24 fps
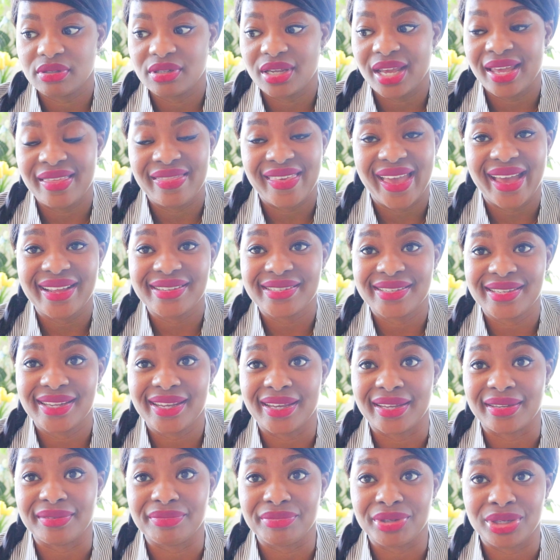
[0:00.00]
and that's
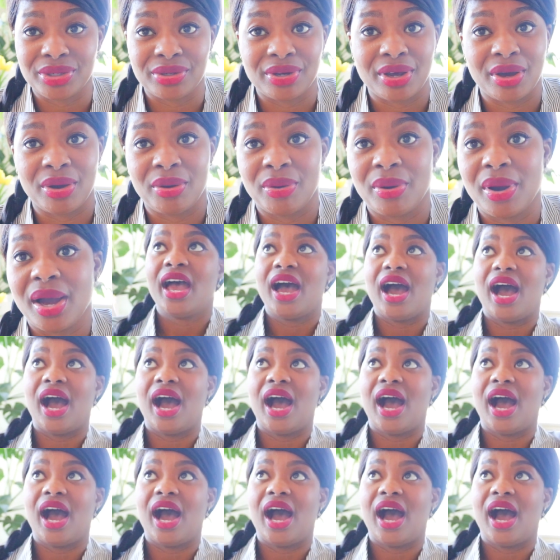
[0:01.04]
it, you know.